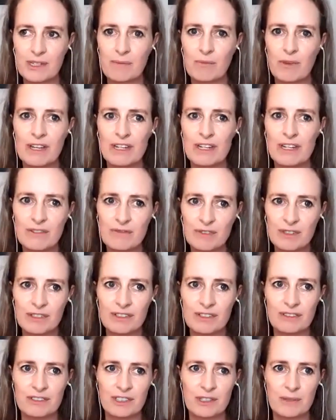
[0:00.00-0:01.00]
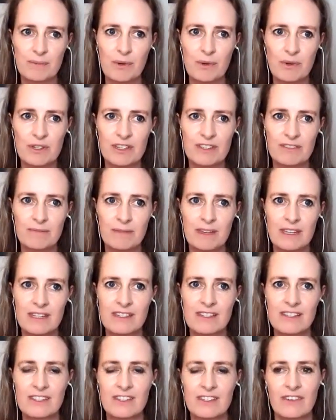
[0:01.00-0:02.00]
wonderful supportive
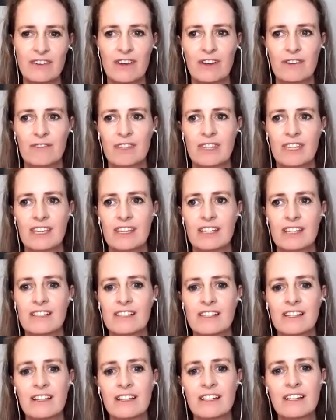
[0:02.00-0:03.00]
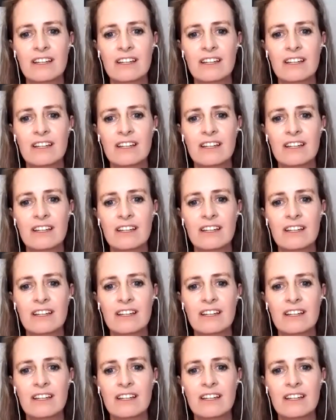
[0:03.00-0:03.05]
mentors over the years.